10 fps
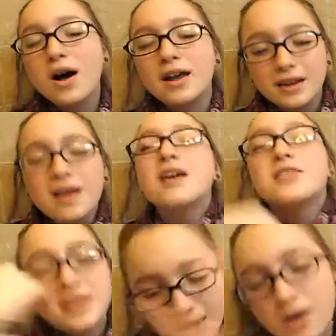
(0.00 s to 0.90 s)
One,
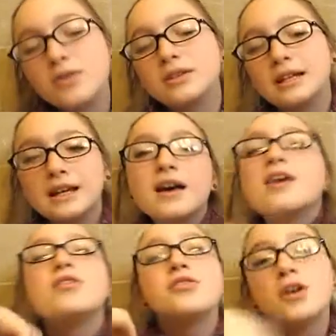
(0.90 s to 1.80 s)
the only,
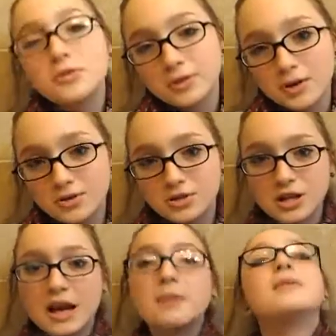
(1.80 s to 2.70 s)
the Rose
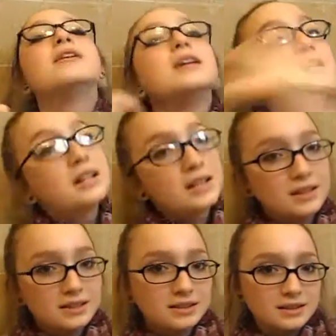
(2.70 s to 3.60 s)
Jam.
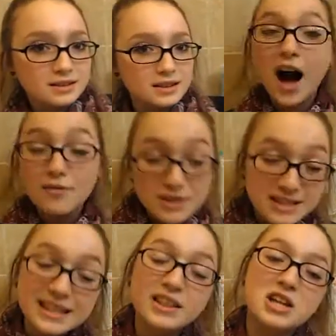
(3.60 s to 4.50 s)

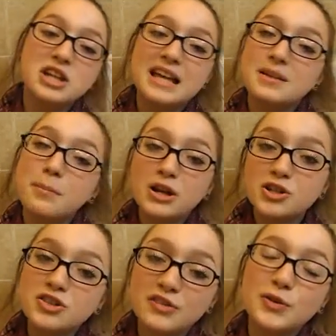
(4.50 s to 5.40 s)
Obviously, Lush has a
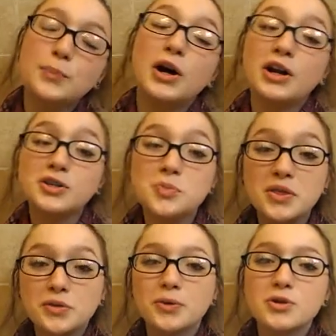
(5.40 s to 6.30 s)
bunch of different products
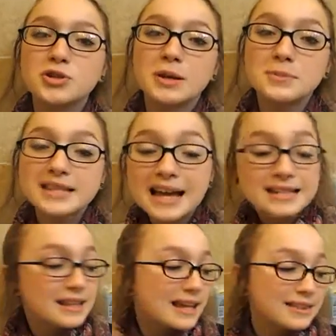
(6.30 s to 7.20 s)
with the Rose Jam
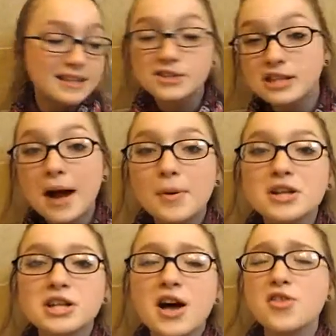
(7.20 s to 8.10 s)
scent, like the
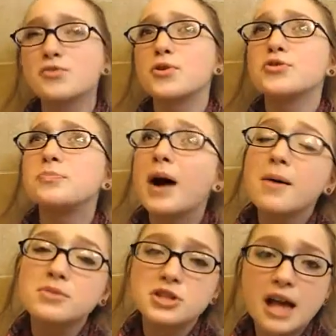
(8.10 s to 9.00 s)
shower gel, the Rose
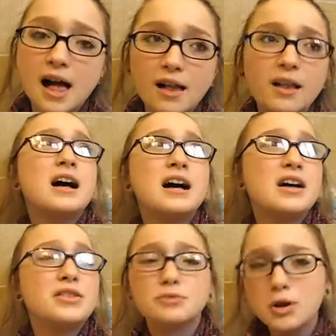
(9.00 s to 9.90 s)
Bombshell,
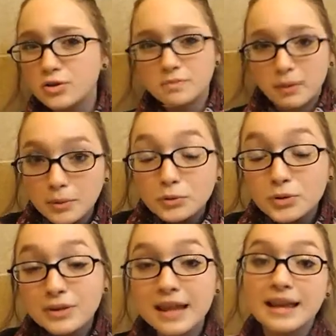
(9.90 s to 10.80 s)
the Rose Bubble
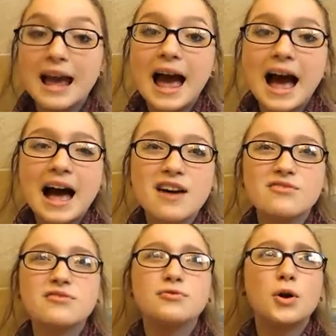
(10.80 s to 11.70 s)
Rune that they
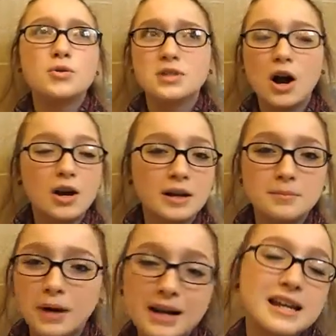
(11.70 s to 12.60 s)
have, Rose
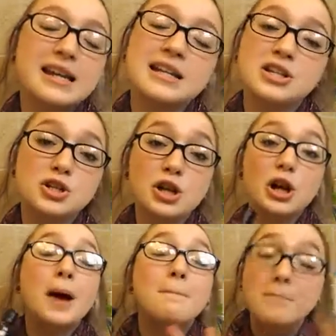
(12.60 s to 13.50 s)
Argan Body
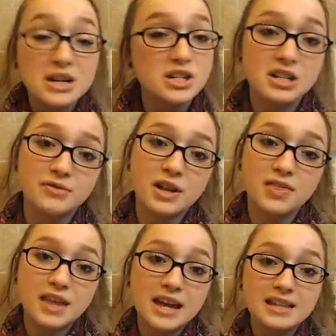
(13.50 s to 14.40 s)
Conditioner, a bunch of
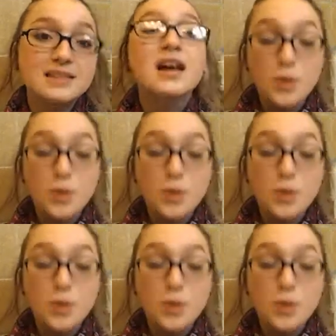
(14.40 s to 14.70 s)
different things